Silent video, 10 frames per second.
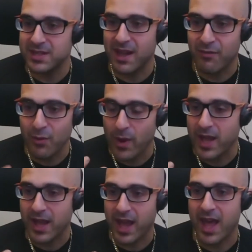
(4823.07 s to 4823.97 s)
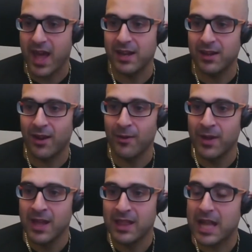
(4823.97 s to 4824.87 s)
way it can,
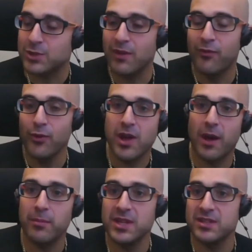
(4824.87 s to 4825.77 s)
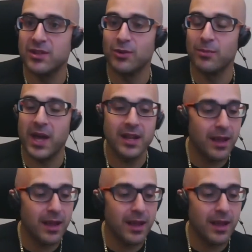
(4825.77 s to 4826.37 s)
That's what the food companies do, man.